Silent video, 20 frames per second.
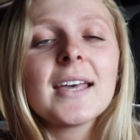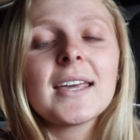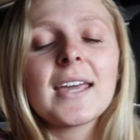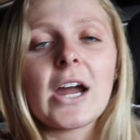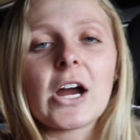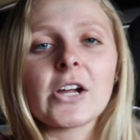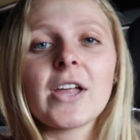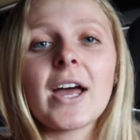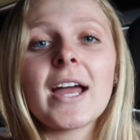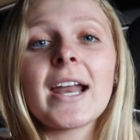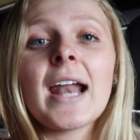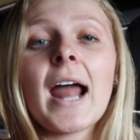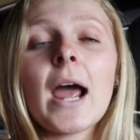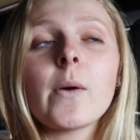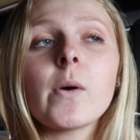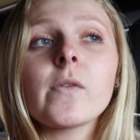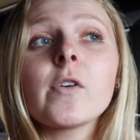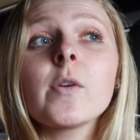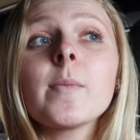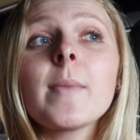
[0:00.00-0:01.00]
Caroline and I
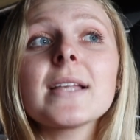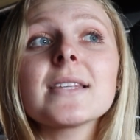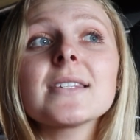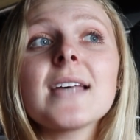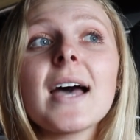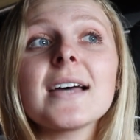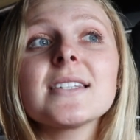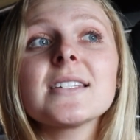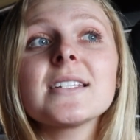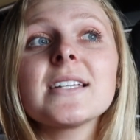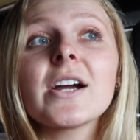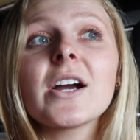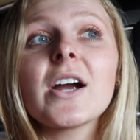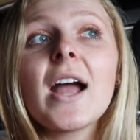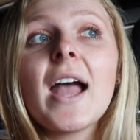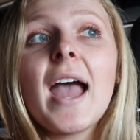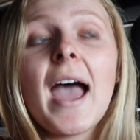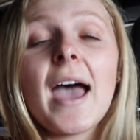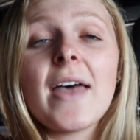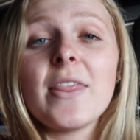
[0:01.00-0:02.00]
were roommates last year,
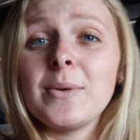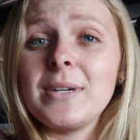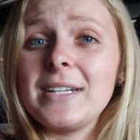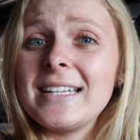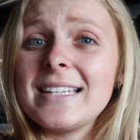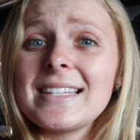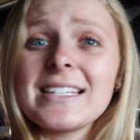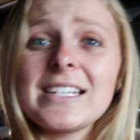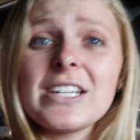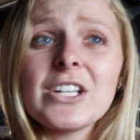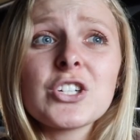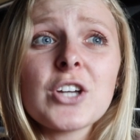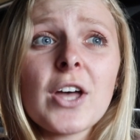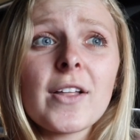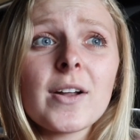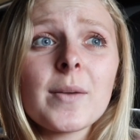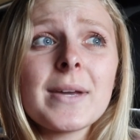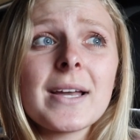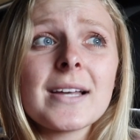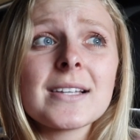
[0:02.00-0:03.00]
and then we didn't see each
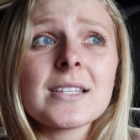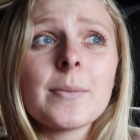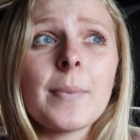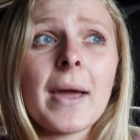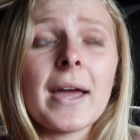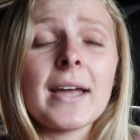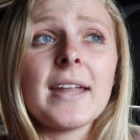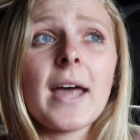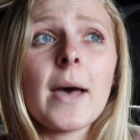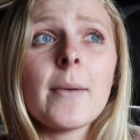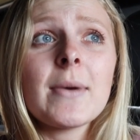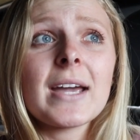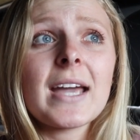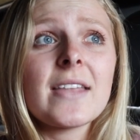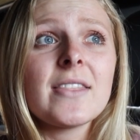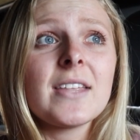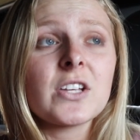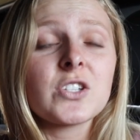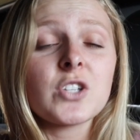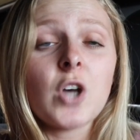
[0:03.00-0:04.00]
other because of the pandemic,
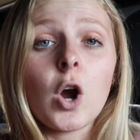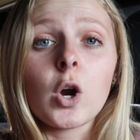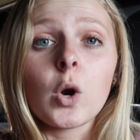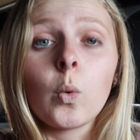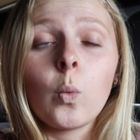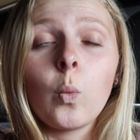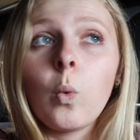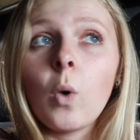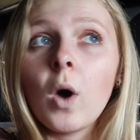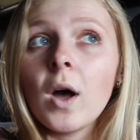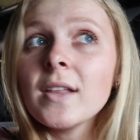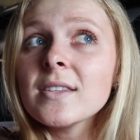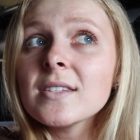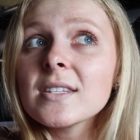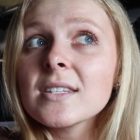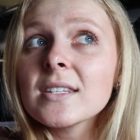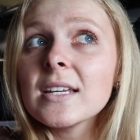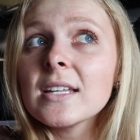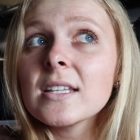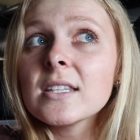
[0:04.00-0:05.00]
and then I saw her
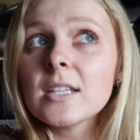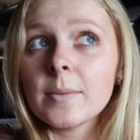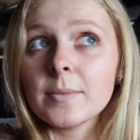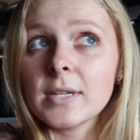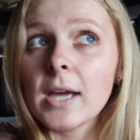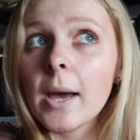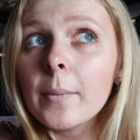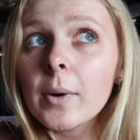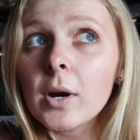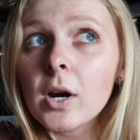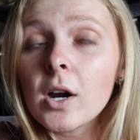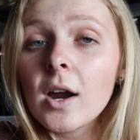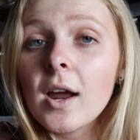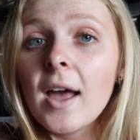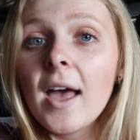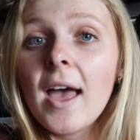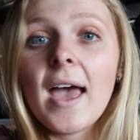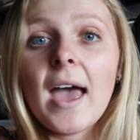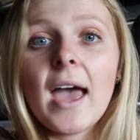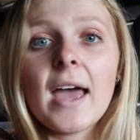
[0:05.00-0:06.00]
once in September,
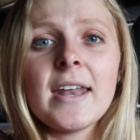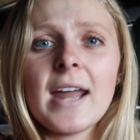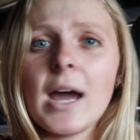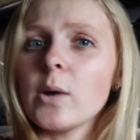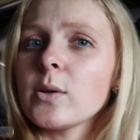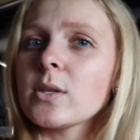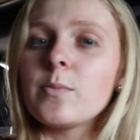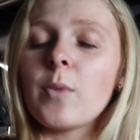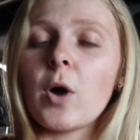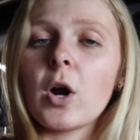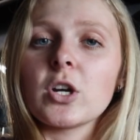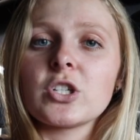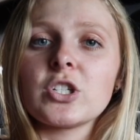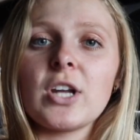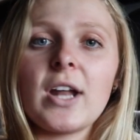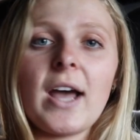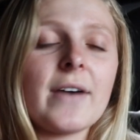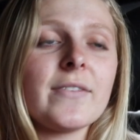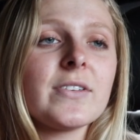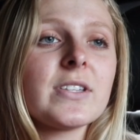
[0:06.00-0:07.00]
and now it's March,
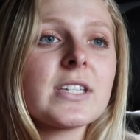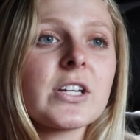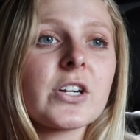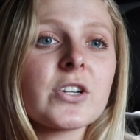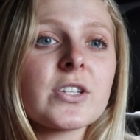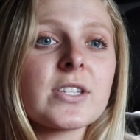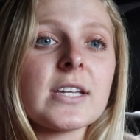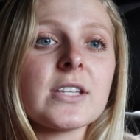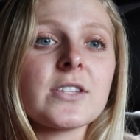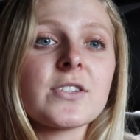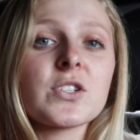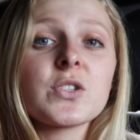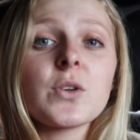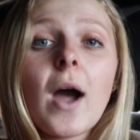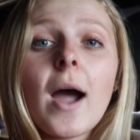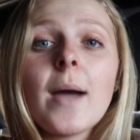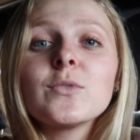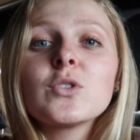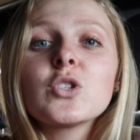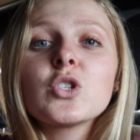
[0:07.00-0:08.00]
and I haven't seen her since. So
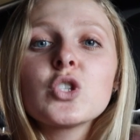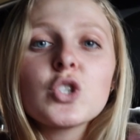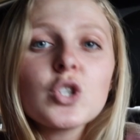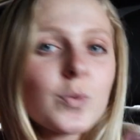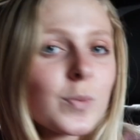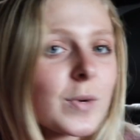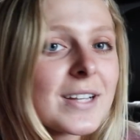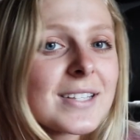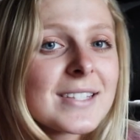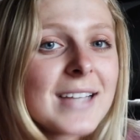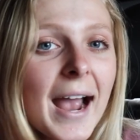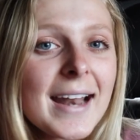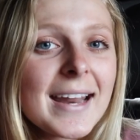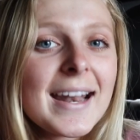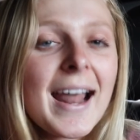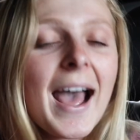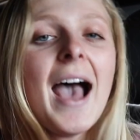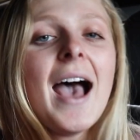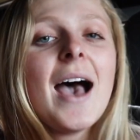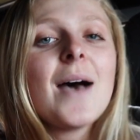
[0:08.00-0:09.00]
I'm super
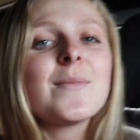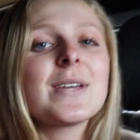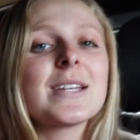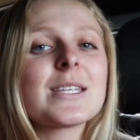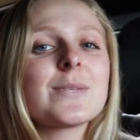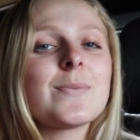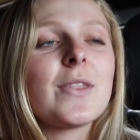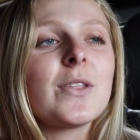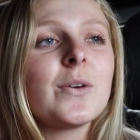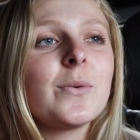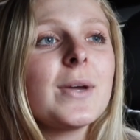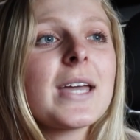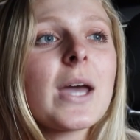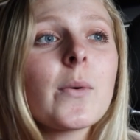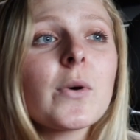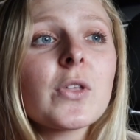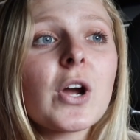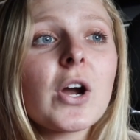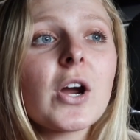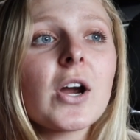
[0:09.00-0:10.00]
excited. I'm gonna spend the
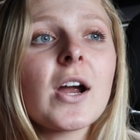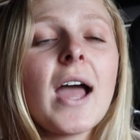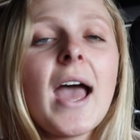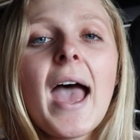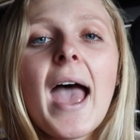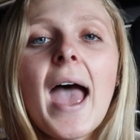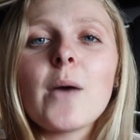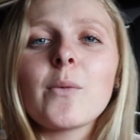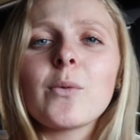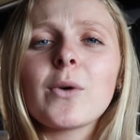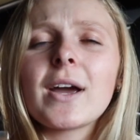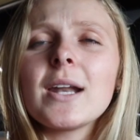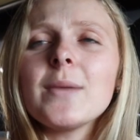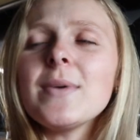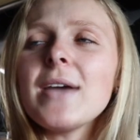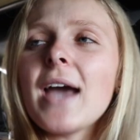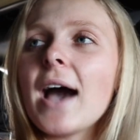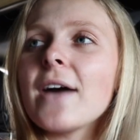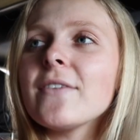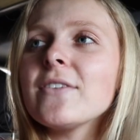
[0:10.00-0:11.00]
weekend with her, and we're gonna
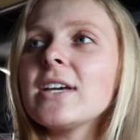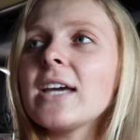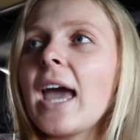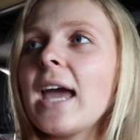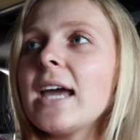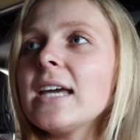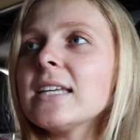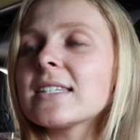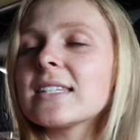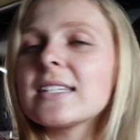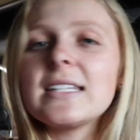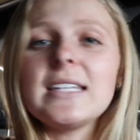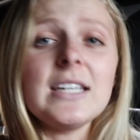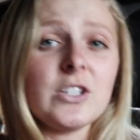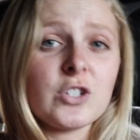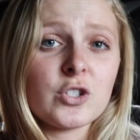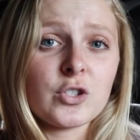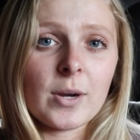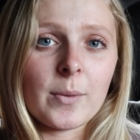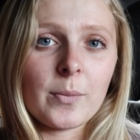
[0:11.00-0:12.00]
be having a
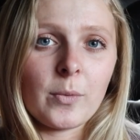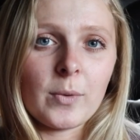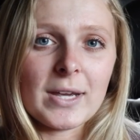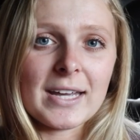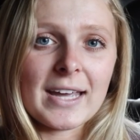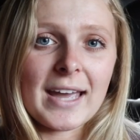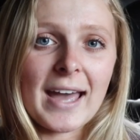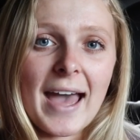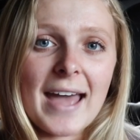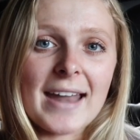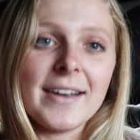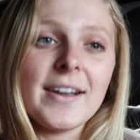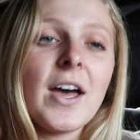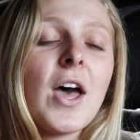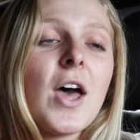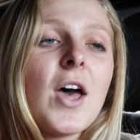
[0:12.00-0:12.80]
ski trip weekend.